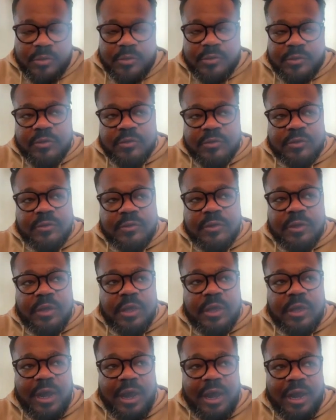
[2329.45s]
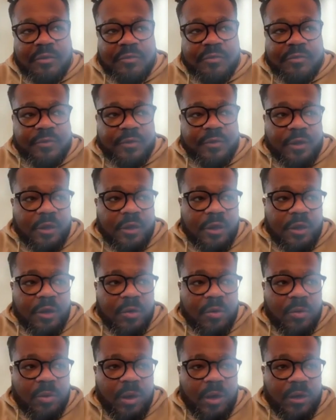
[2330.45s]
We saw the second half
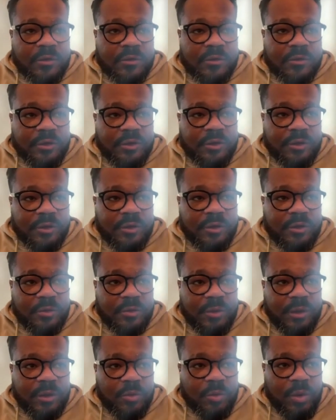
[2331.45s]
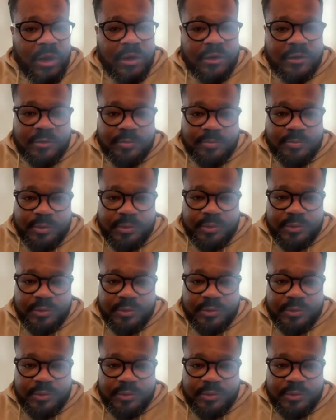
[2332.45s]
when the when Wales